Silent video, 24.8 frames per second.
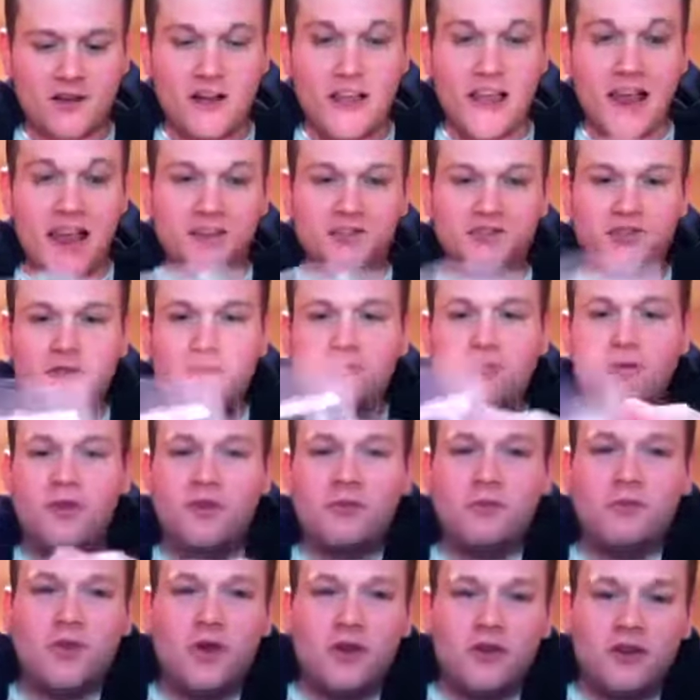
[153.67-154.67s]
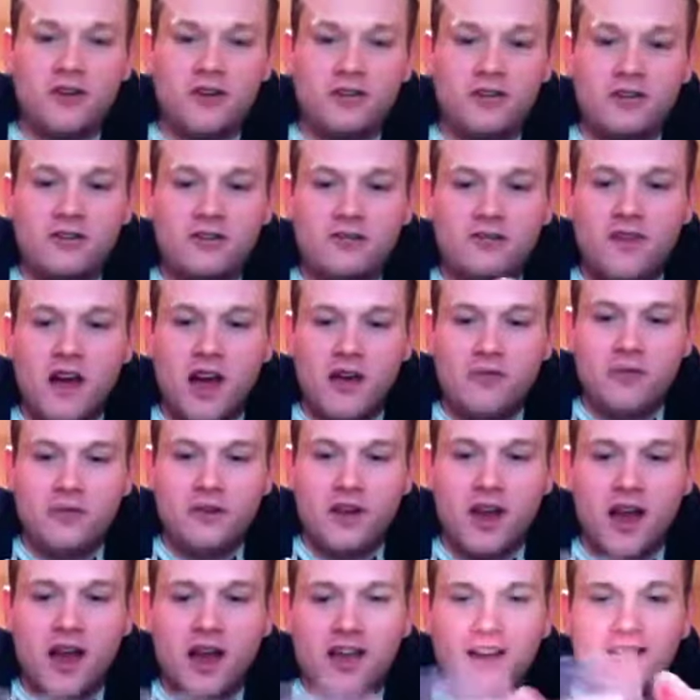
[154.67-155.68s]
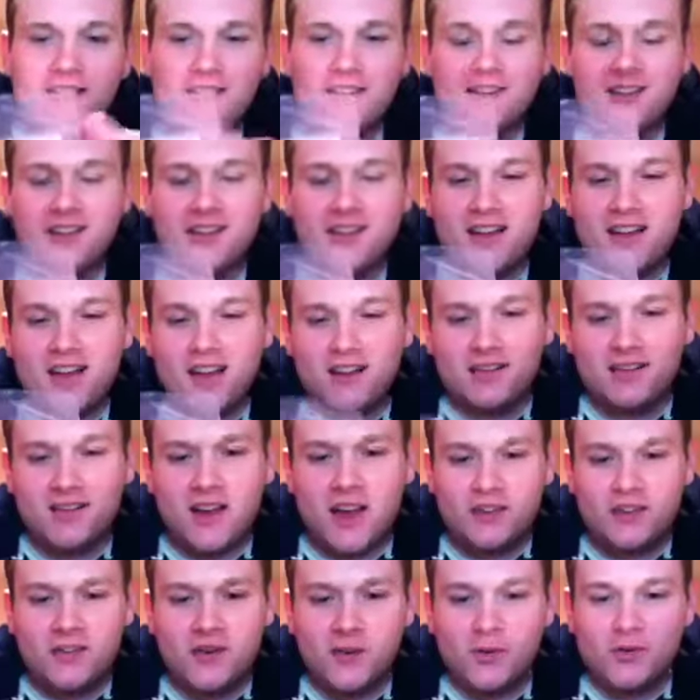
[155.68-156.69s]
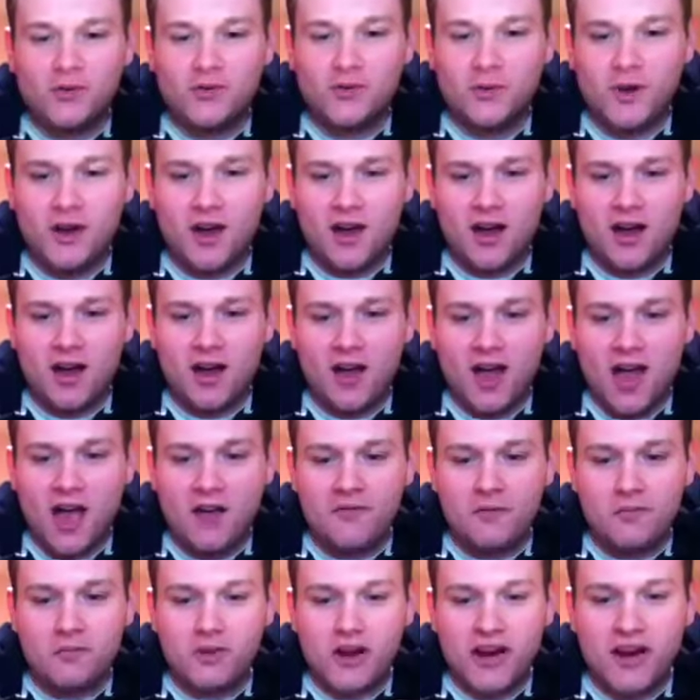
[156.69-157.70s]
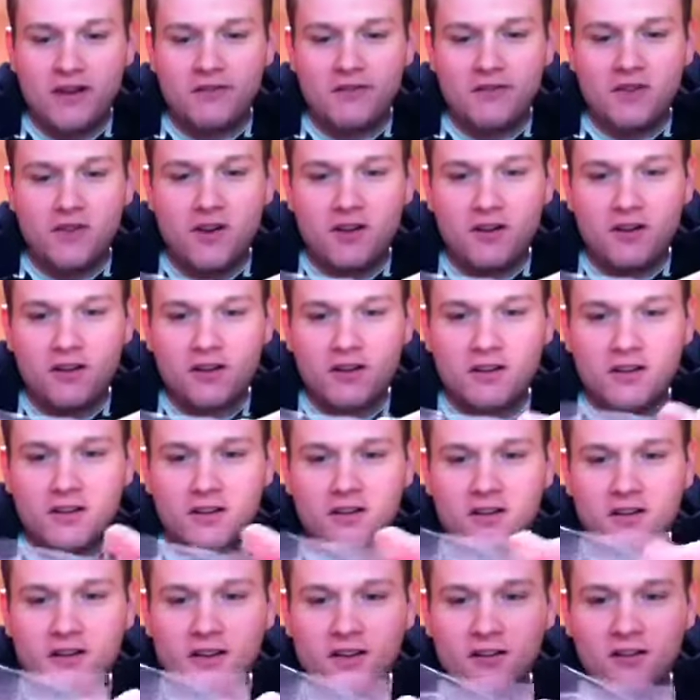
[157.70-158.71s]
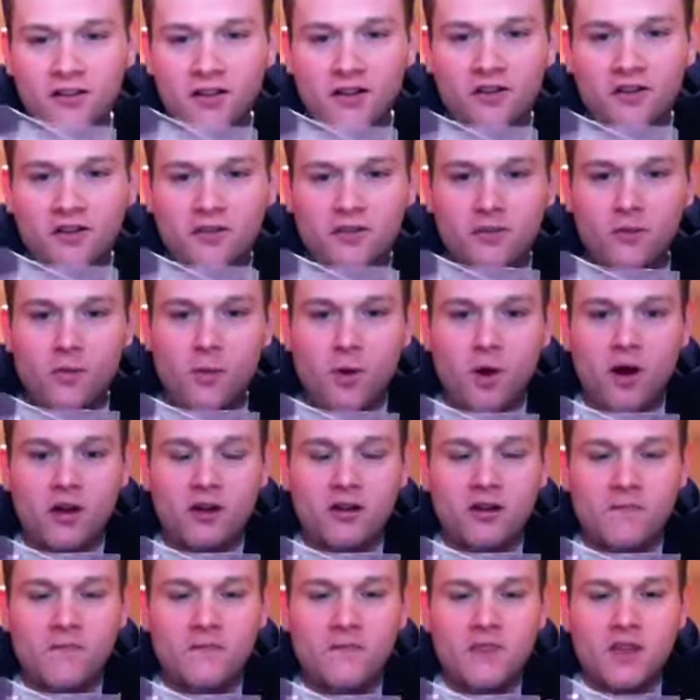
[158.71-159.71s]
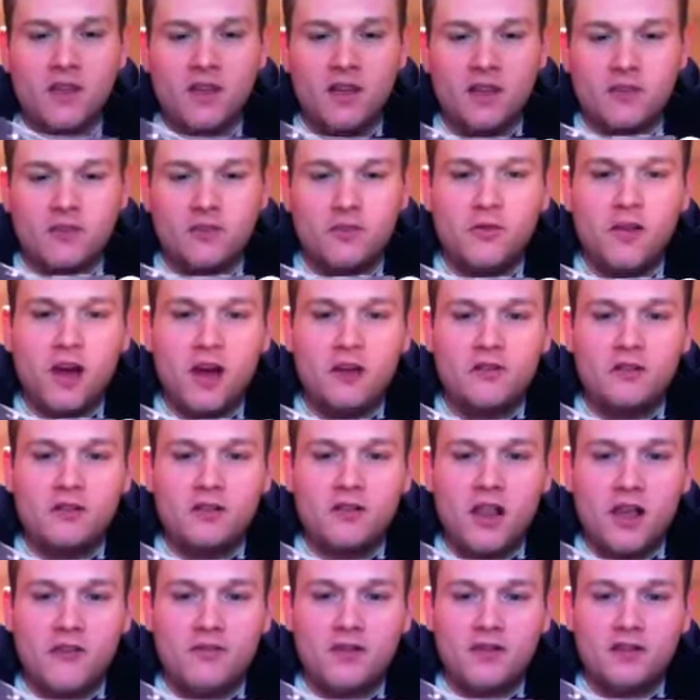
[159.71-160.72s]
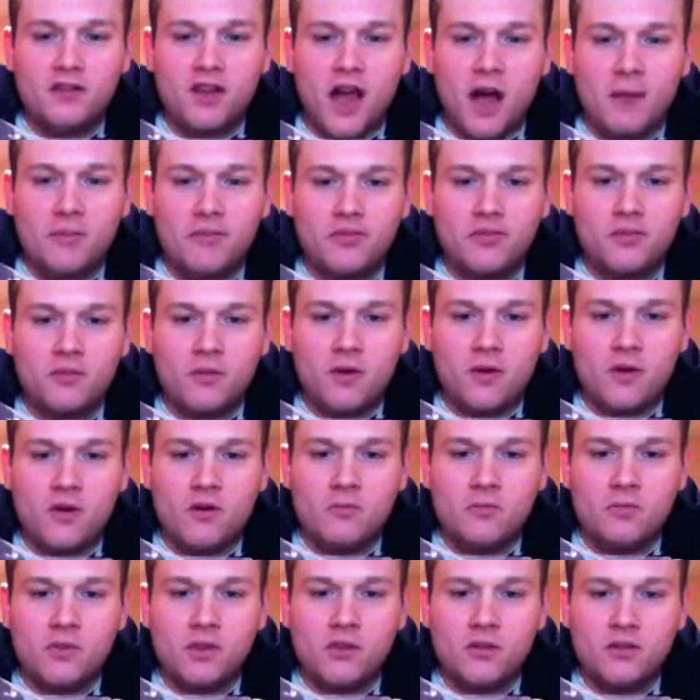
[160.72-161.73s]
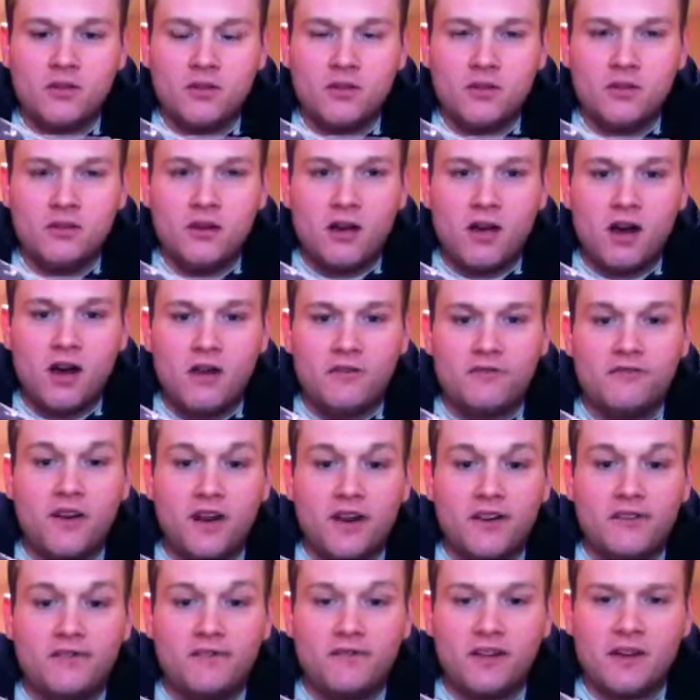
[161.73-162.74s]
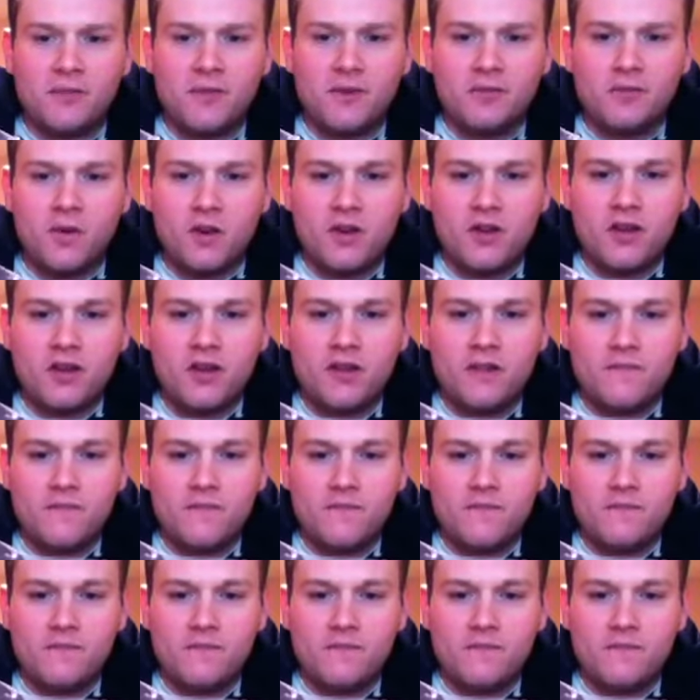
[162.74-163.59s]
Andrew Wurmbrunner 509. I told you I have a Braves card in here, so this is the one. 2011 Topps Chrome Freddie Freeman rookie.